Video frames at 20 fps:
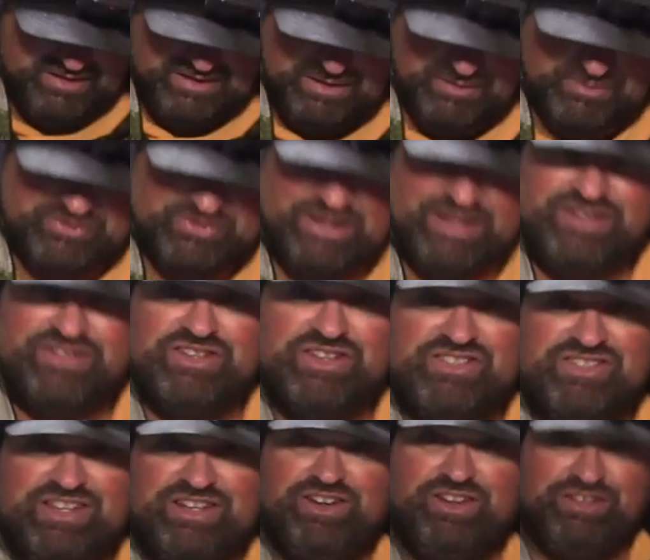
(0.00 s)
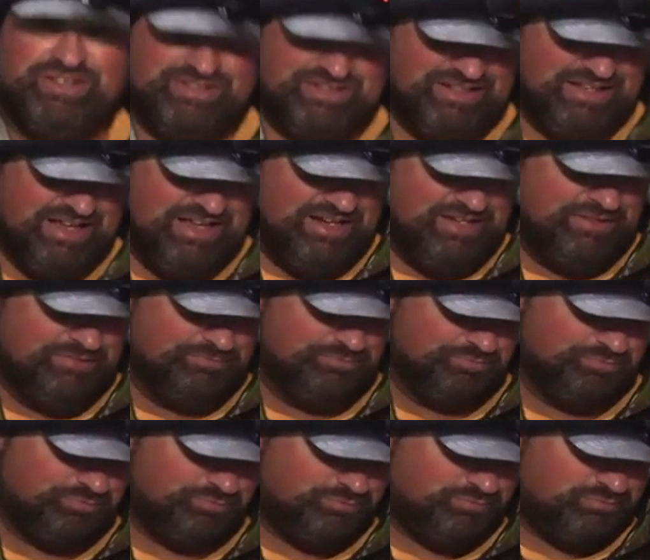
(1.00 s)
that was nice, just sitting on the sled
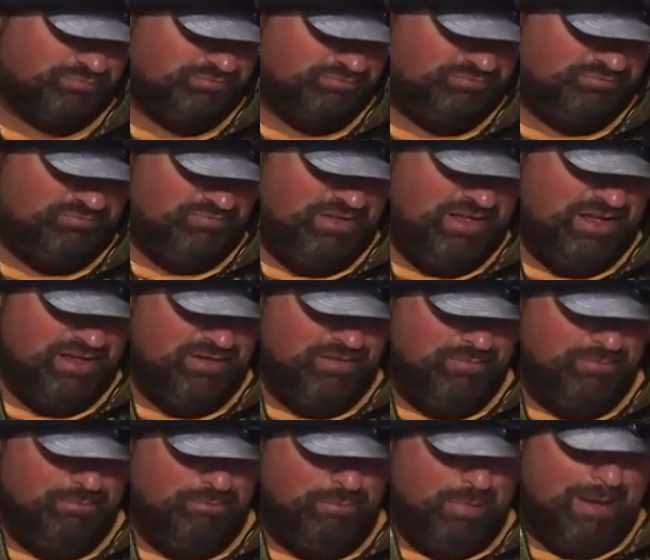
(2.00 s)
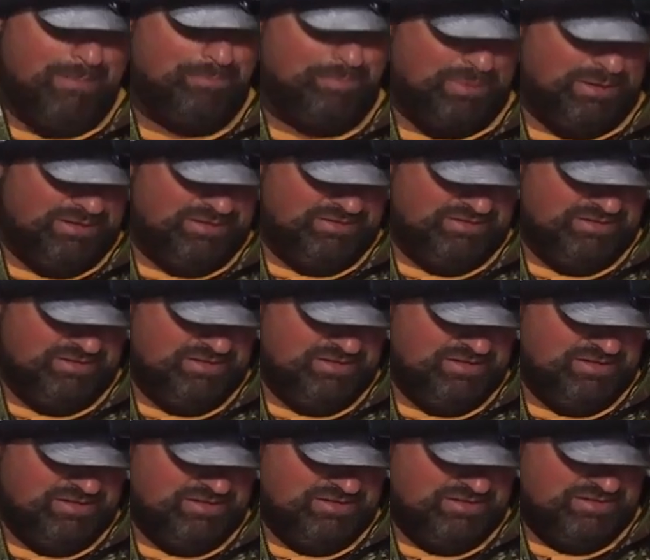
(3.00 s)
and pop.
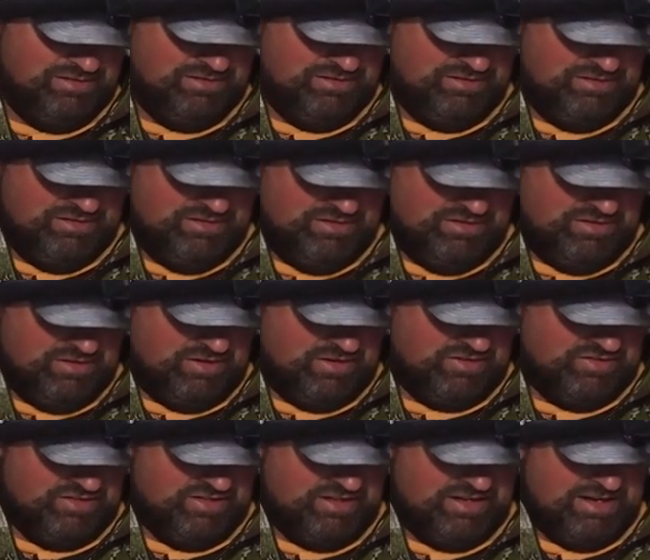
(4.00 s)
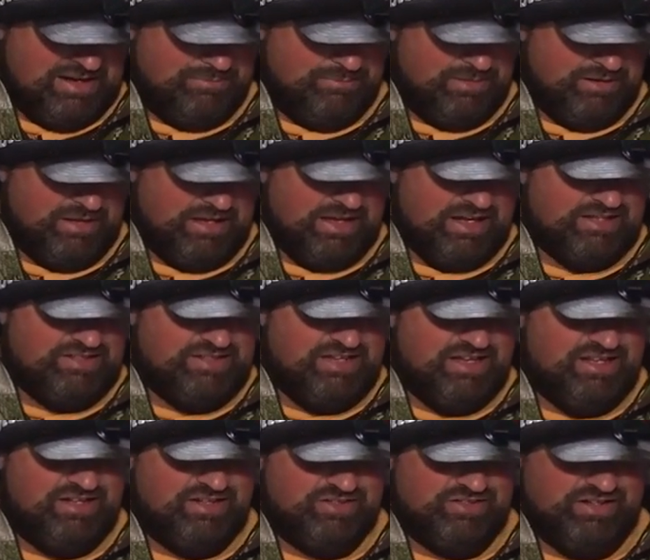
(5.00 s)
Gotta see it happen. Like I
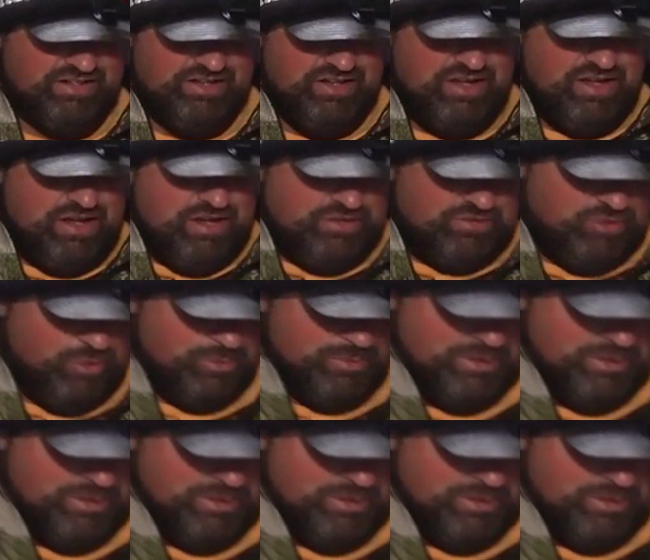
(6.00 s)
said, there's like so